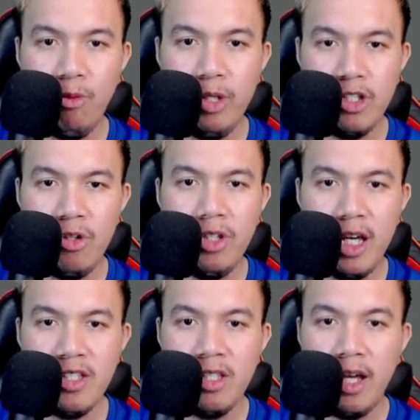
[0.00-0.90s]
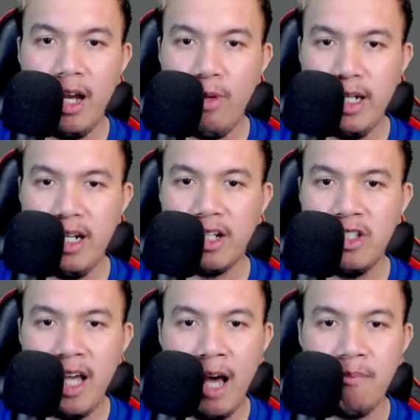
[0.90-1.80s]
we do this. I read and
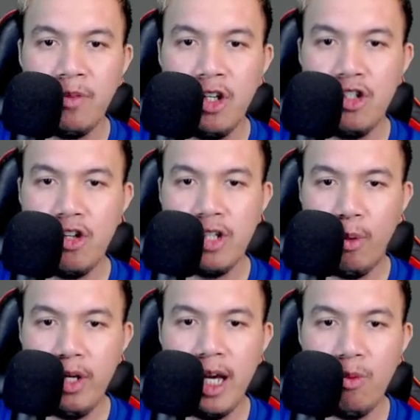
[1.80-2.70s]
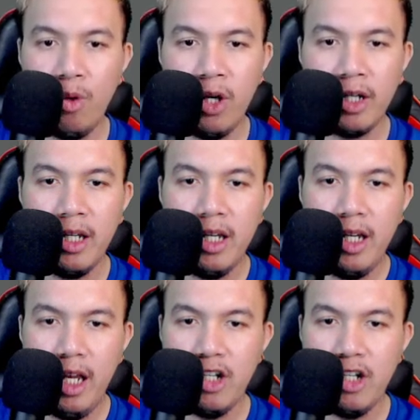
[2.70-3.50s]
accept, choose our network, and